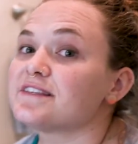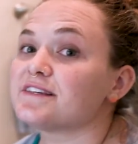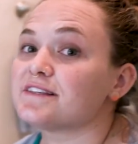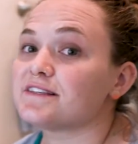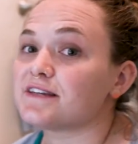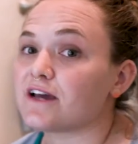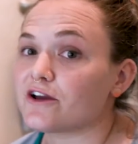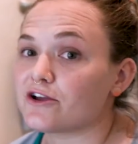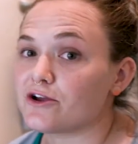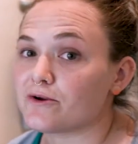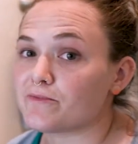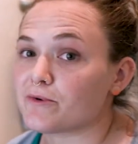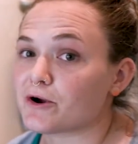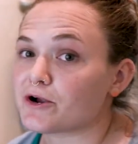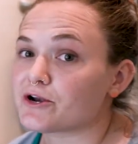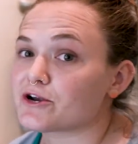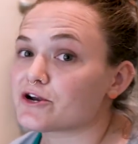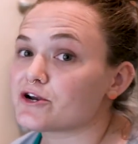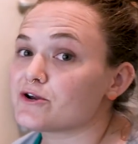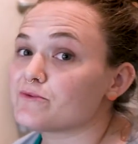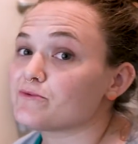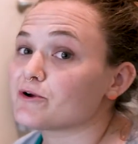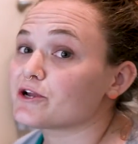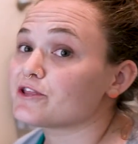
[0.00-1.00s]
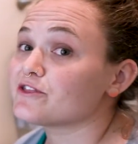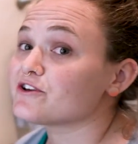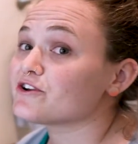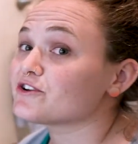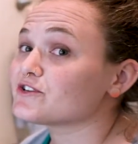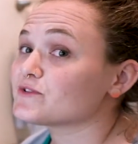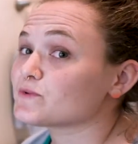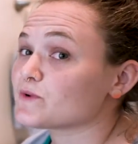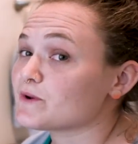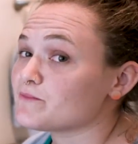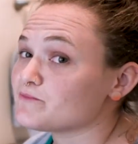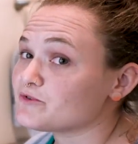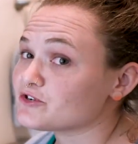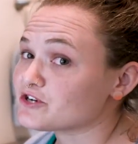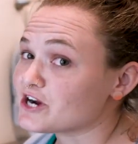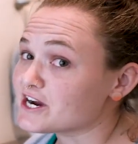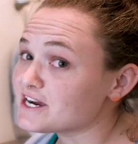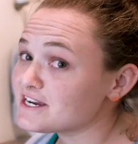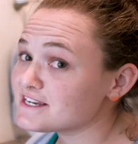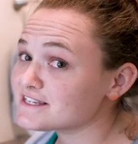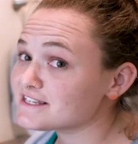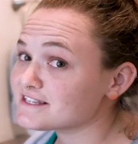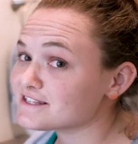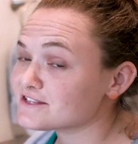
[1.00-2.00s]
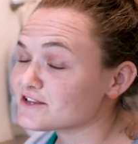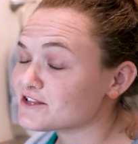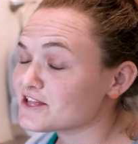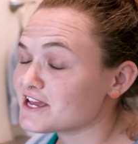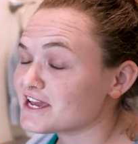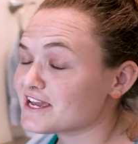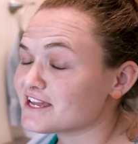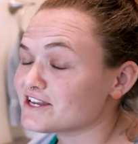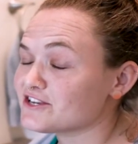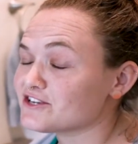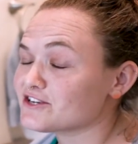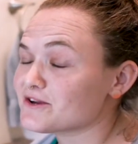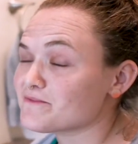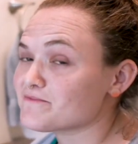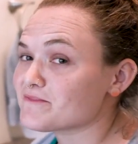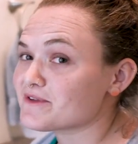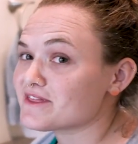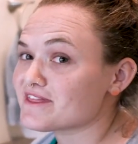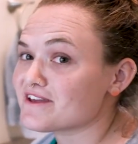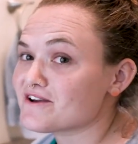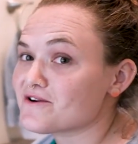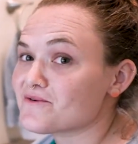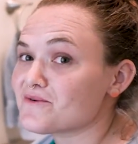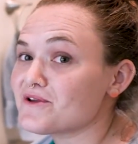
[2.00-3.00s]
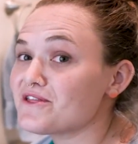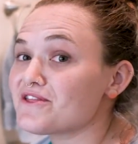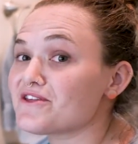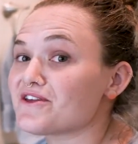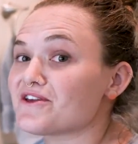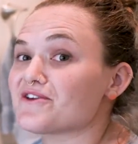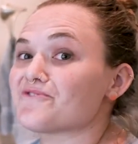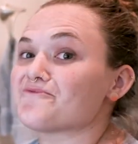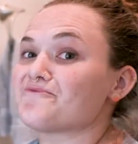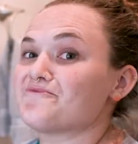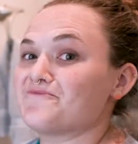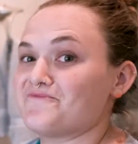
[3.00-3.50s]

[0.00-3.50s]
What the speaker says: to tell your partner to bring their swim trunks so they can jump in there with you.